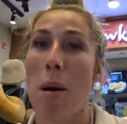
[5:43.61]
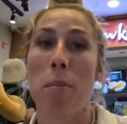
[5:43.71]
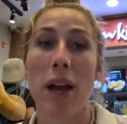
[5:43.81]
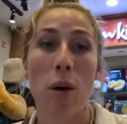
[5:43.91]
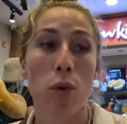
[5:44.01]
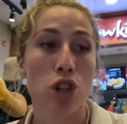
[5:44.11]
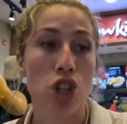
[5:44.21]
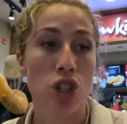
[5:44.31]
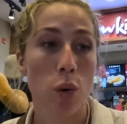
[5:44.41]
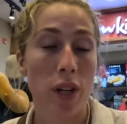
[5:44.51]
But yeah, we're
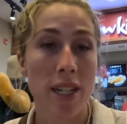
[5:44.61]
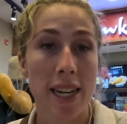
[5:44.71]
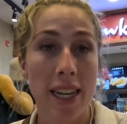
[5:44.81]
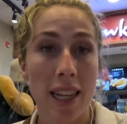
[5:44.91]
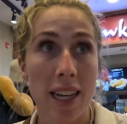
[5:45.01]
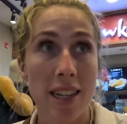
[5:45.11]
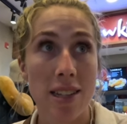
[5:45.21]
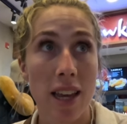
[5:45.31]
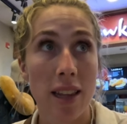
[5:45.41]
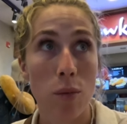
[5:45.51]
just going to eat this
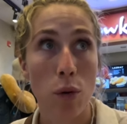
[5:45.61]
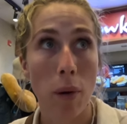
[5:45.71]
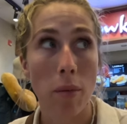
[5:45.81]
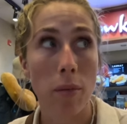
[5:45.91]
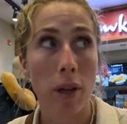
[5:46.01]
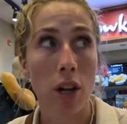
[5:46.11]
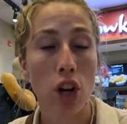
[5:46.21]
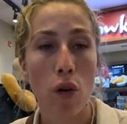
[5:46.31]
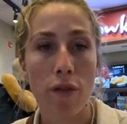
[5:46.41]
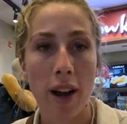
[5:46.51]
and then we're probably going to
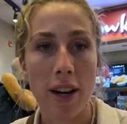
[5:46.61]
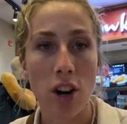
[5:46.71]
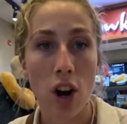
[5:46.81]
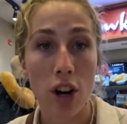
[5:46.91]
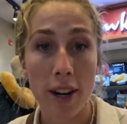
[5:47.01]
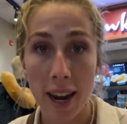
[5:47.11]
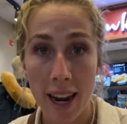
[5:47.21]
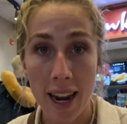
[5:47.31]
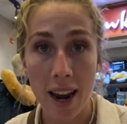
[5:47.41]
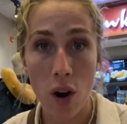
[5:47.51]
go find our
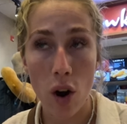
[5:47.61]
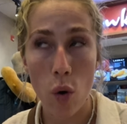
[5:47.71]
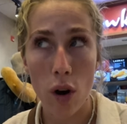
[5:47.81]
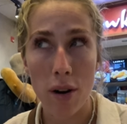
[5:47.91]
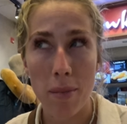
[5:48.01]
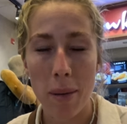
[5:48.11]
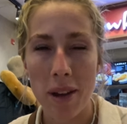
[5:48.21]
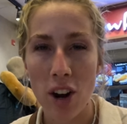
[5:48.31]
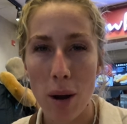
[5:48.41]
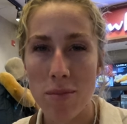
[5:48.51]
gate, or maybe
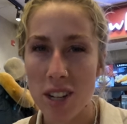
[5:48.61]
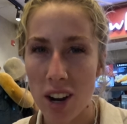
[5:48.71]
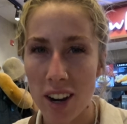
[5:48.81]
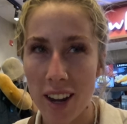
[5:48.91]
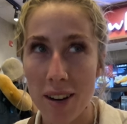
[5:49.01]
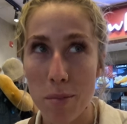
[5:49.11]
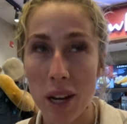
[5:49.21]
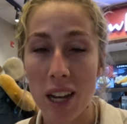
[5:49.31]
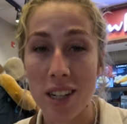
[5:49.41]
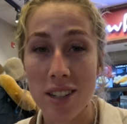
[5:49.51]
grab Dunkin'
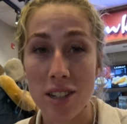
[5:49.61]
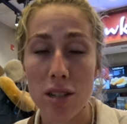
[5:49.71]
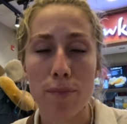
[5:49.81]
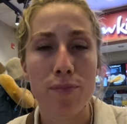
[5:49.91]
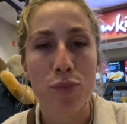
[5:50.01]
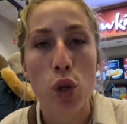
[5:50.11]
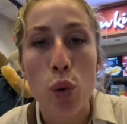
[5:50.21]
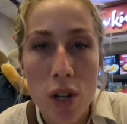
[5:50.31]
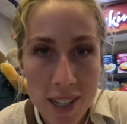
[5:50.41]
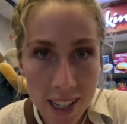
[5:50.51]
because
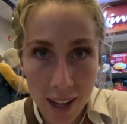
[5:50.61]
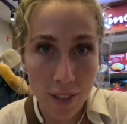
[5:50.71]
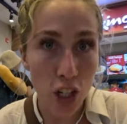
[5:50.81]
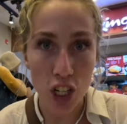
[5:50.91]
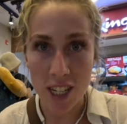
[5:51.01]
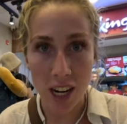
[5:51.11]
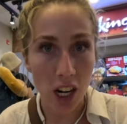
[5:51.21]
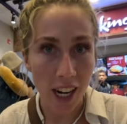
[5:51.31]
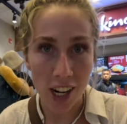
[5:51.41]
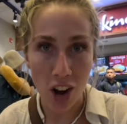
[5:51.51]
who doesn't love a good Dunkin'